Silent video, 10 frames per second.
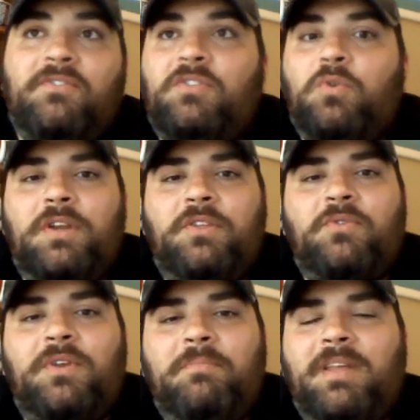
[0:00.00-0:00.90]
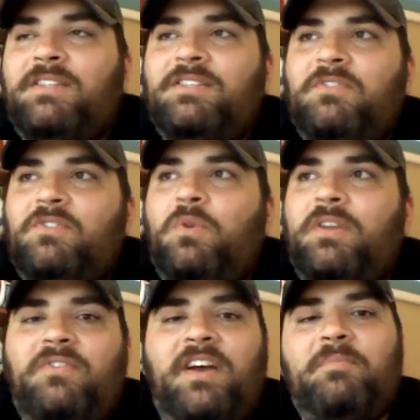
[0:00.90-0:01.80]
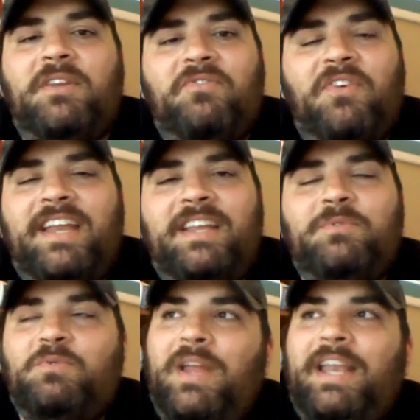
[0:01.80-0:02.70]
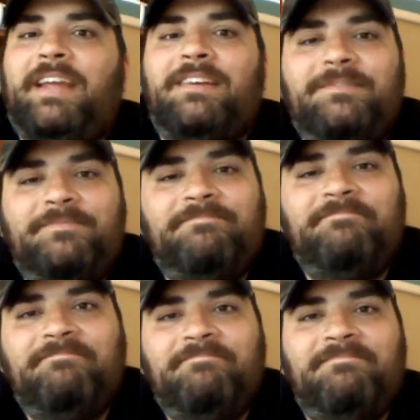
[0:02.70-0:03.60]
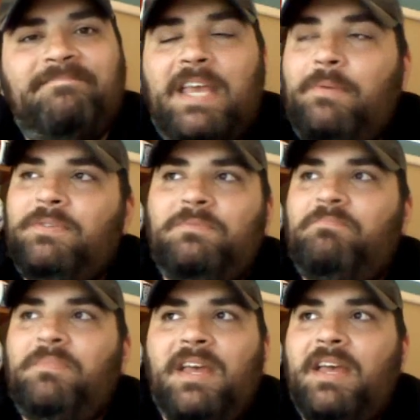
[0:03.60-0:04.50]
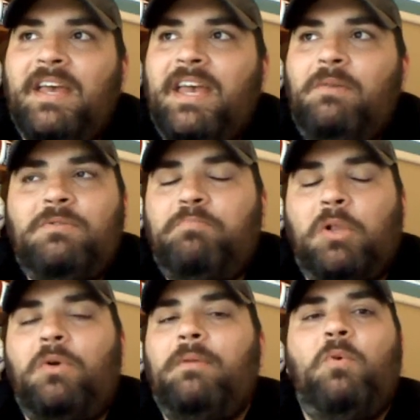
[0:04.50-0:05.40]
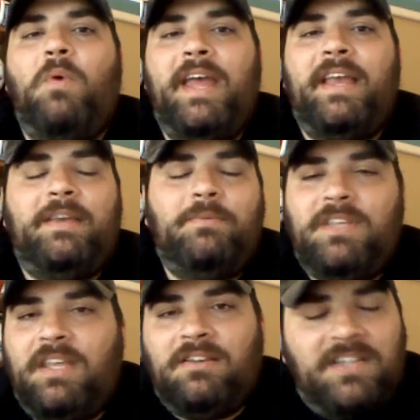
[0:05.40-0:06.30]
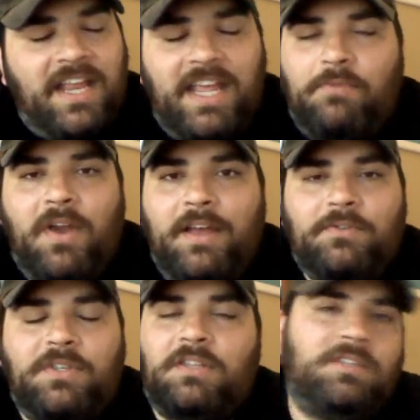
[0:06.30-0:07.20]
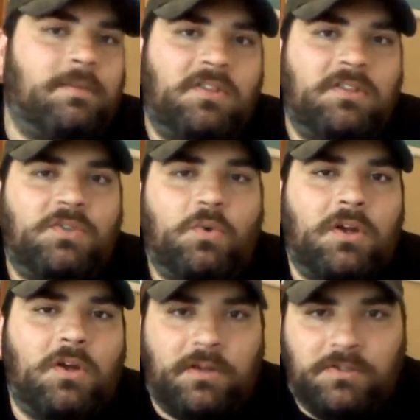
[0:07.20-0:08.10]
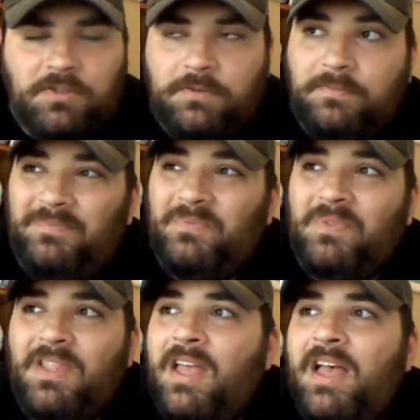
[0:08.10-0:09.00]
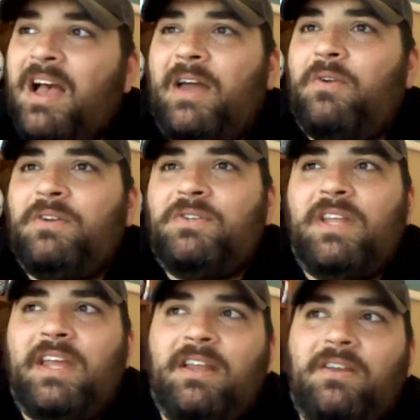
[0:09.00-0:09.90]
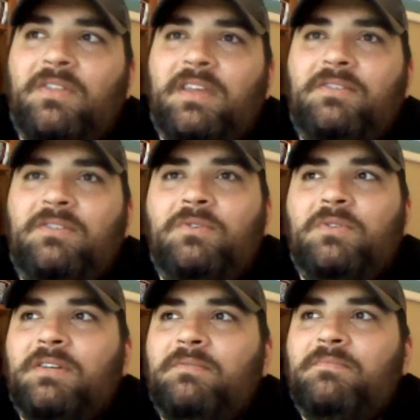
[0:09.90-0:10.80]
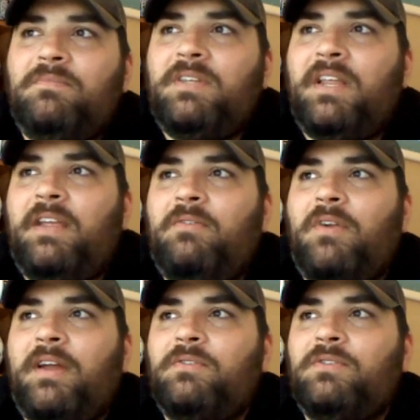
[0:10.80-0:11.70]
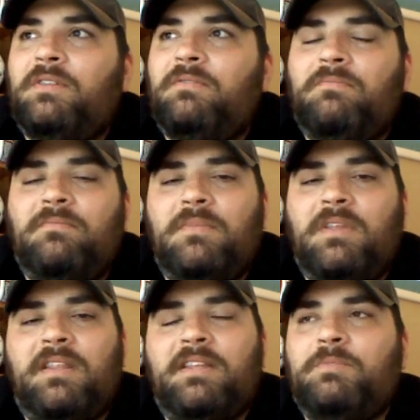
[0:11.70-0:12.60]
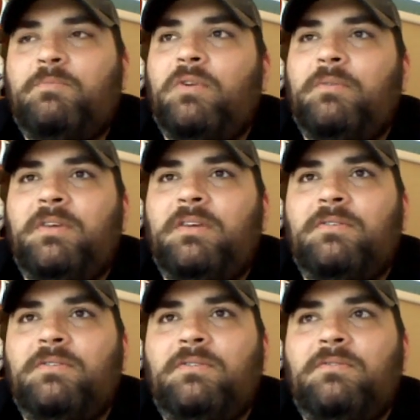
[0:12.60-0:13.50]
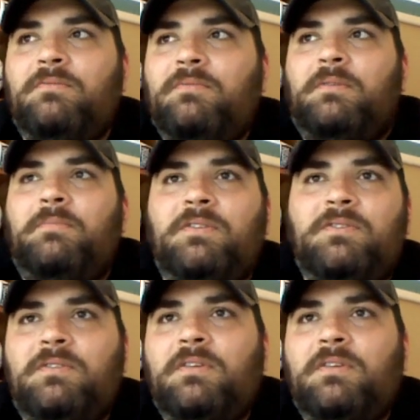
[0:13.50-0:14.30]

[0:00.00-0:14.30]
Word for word: 23 minutes of a 25-minute fight, he was winning. He was blowing him away. He was getting 10-8 rounds on some of the scorecards. I don't understand how they do the 10-8 rounds in that sport, because I mean,